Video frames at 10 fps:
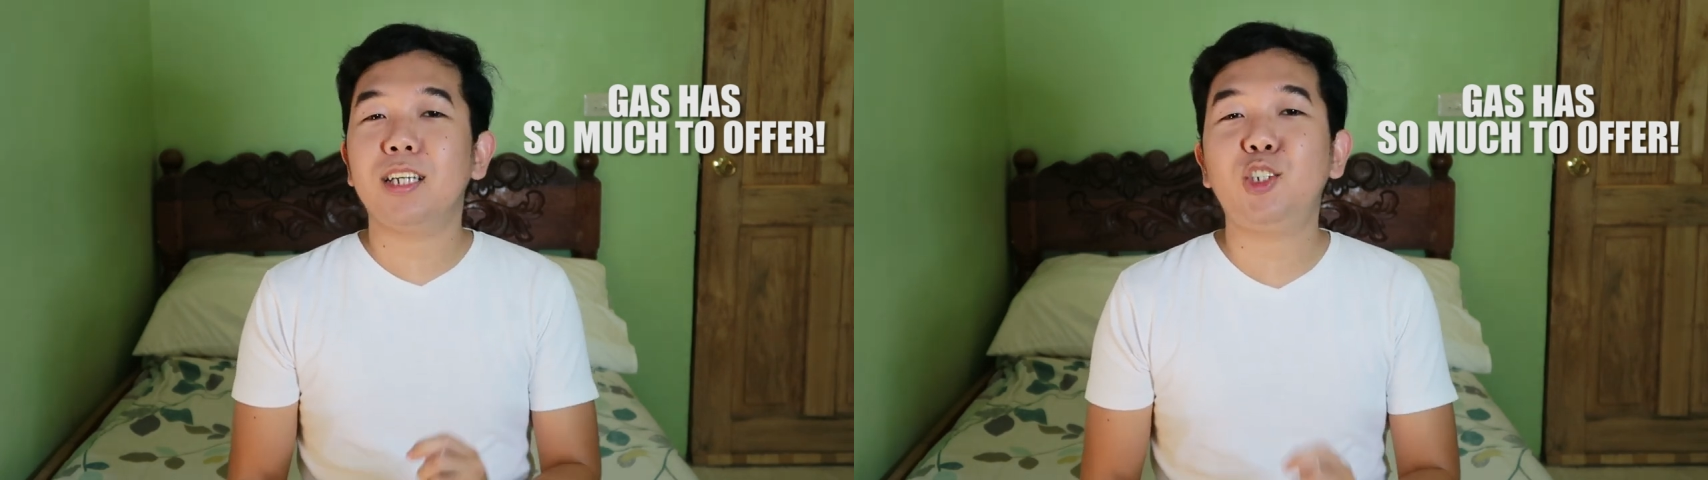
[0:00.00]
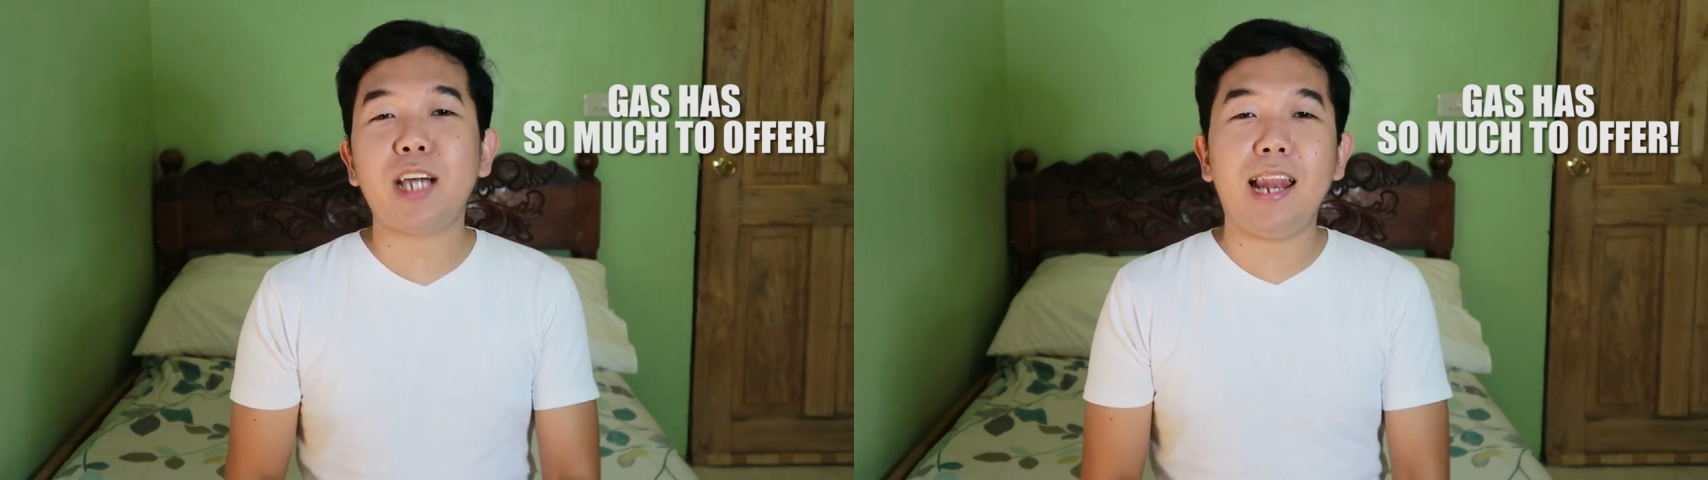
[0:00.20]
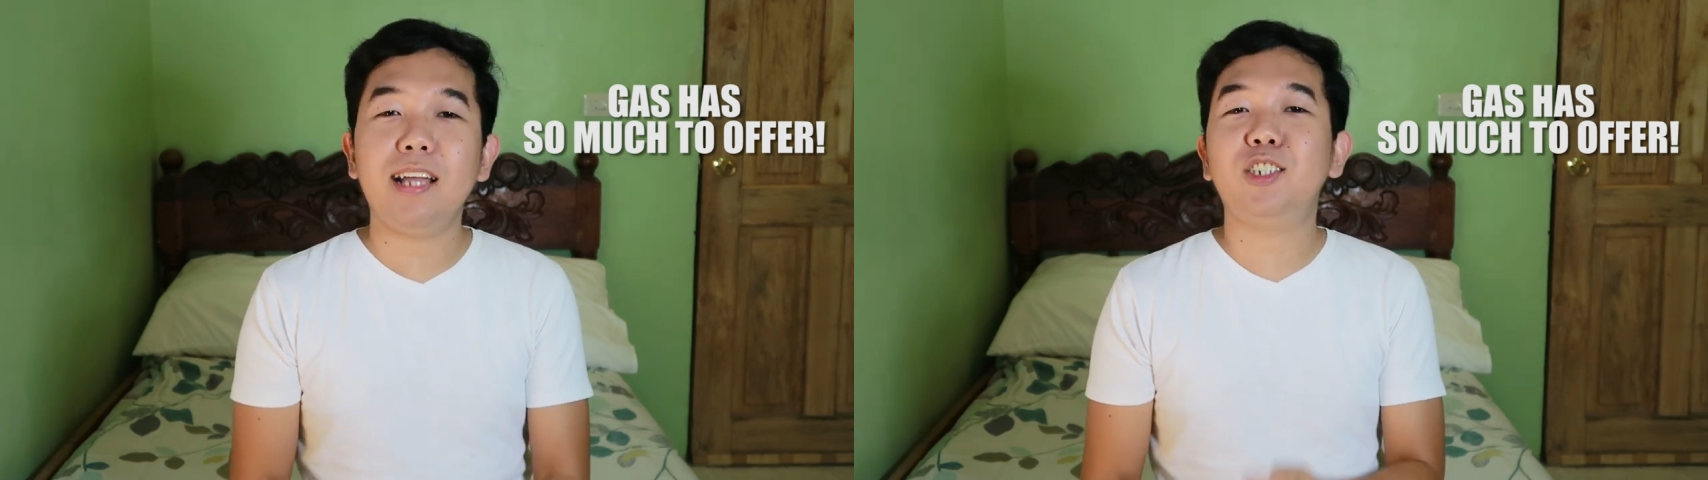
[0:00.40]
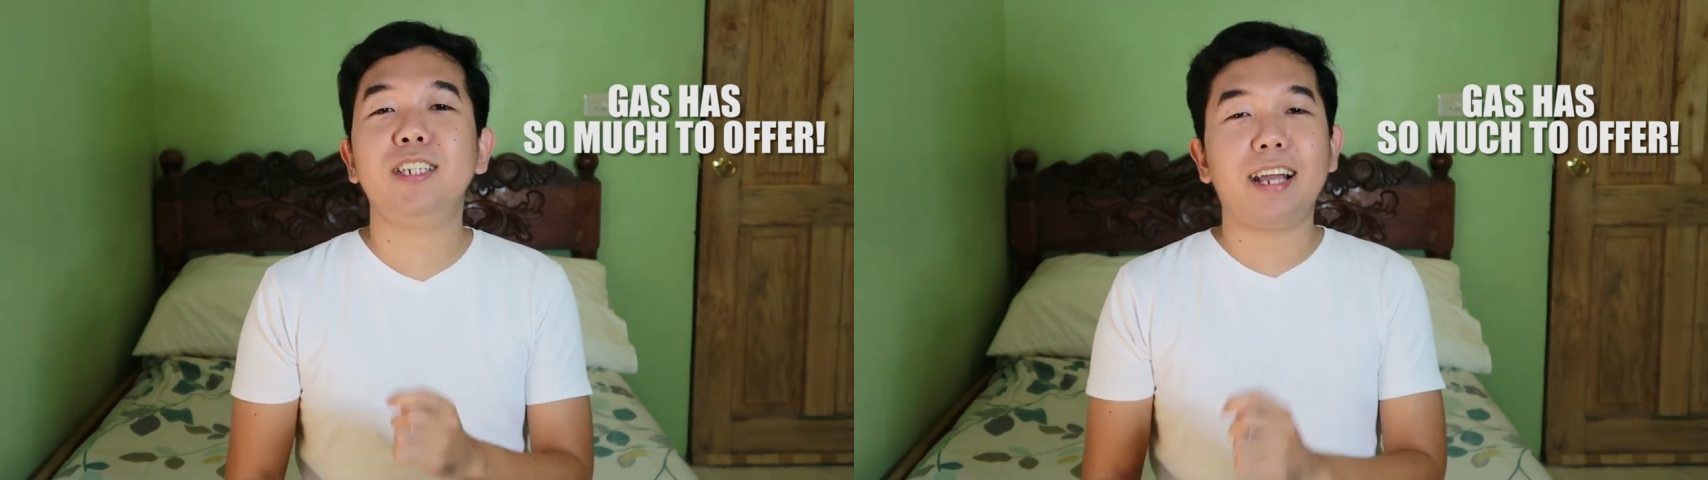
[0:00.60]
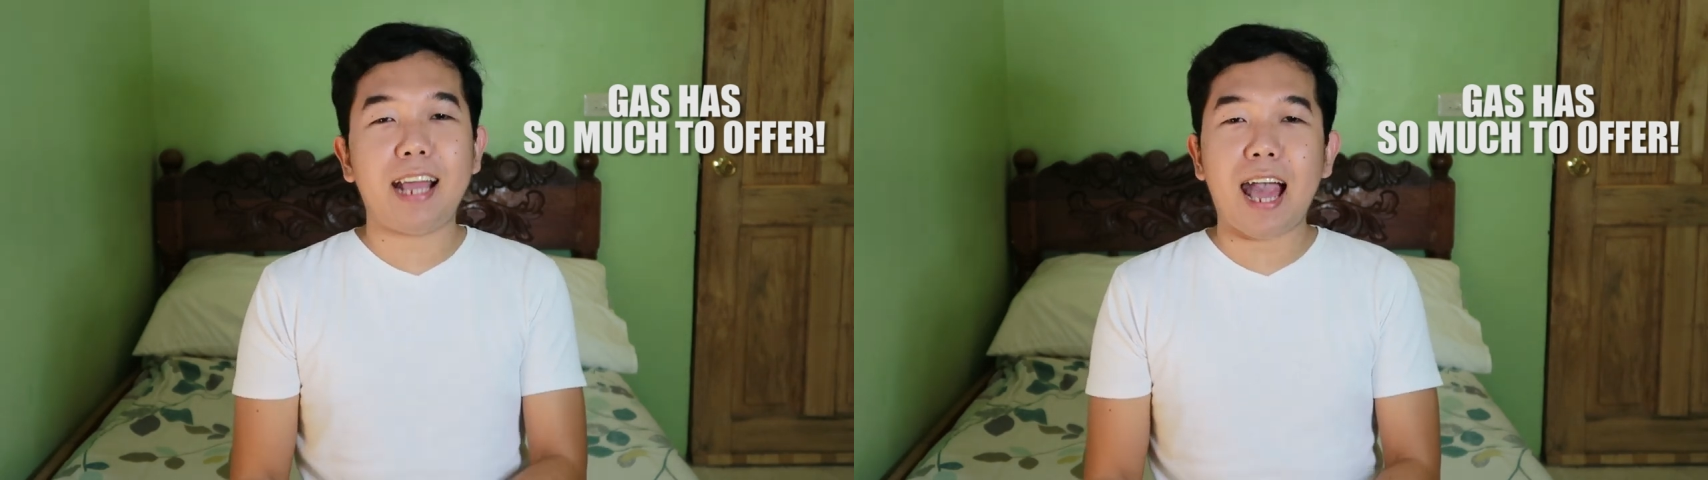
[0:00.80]
sa challenge
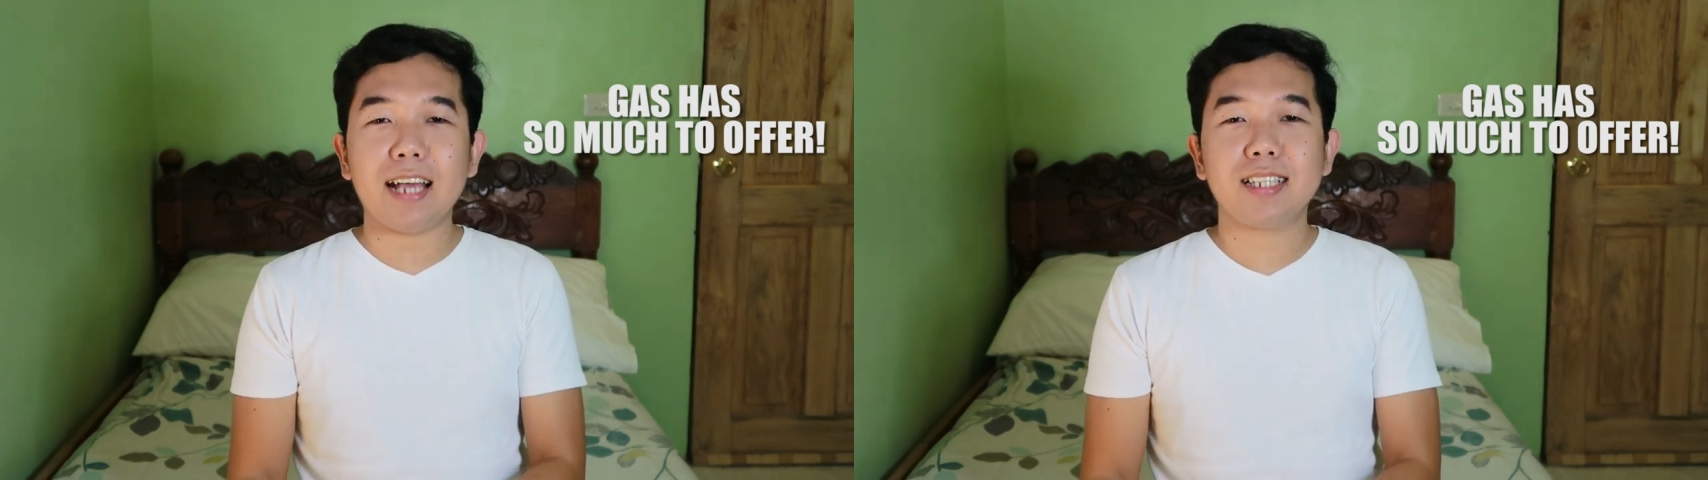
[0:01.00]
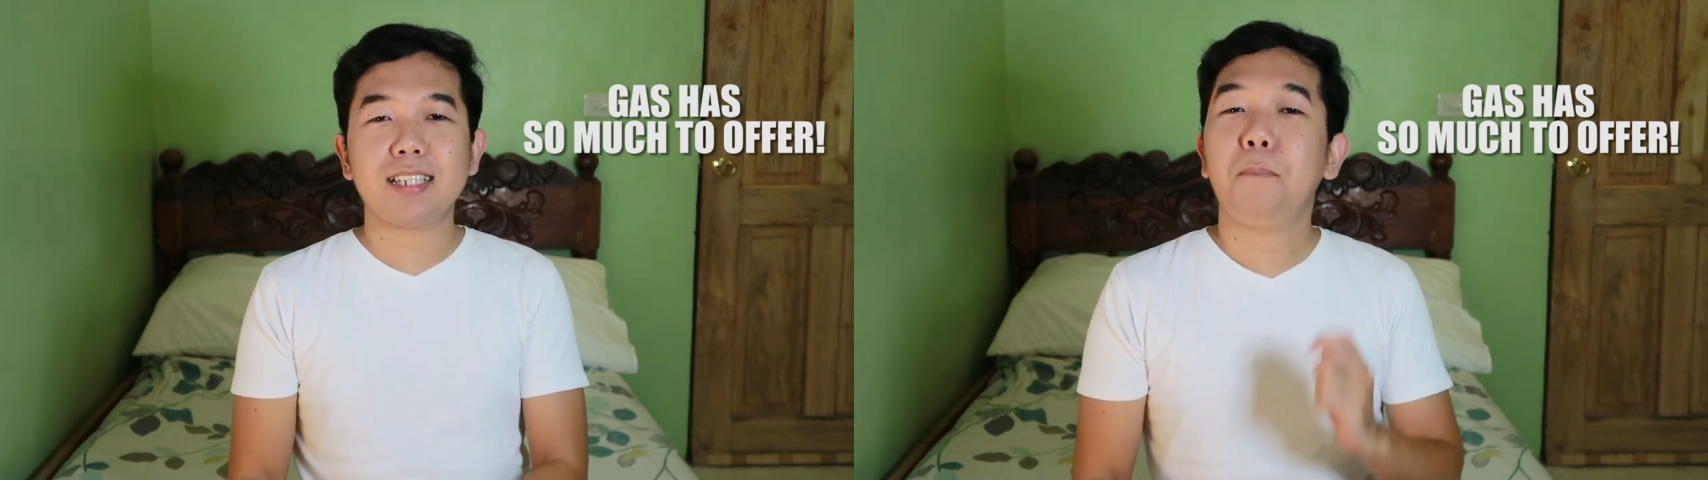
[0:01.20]
ng GAS.